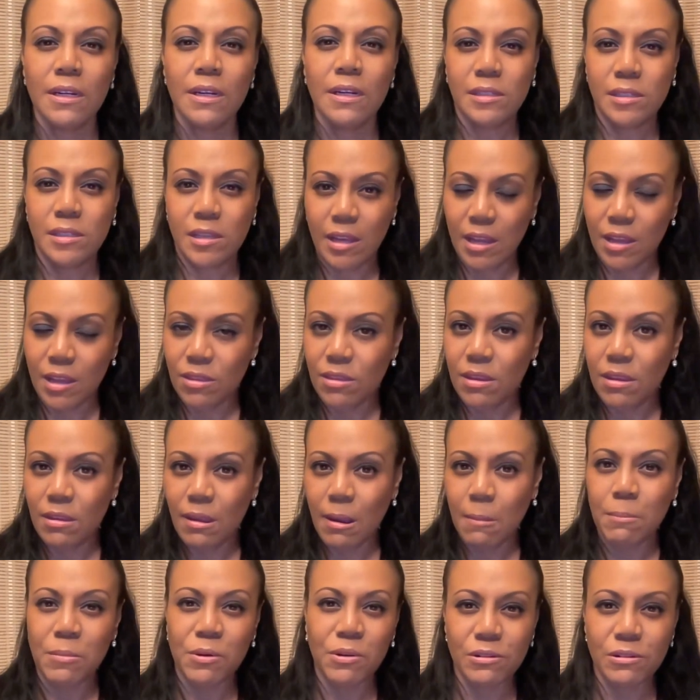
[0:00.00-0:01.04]
to hit the
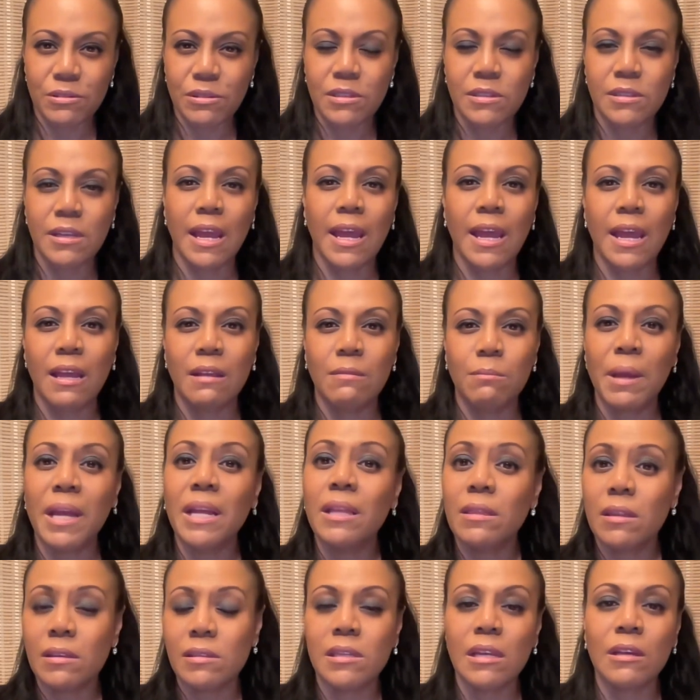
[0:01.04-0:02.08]
numbers and
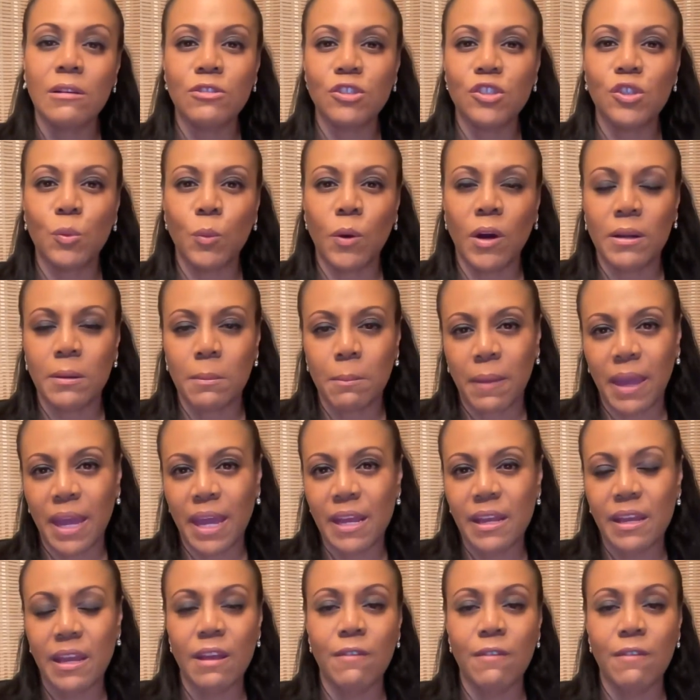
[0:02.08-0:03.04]
make the sales you want to make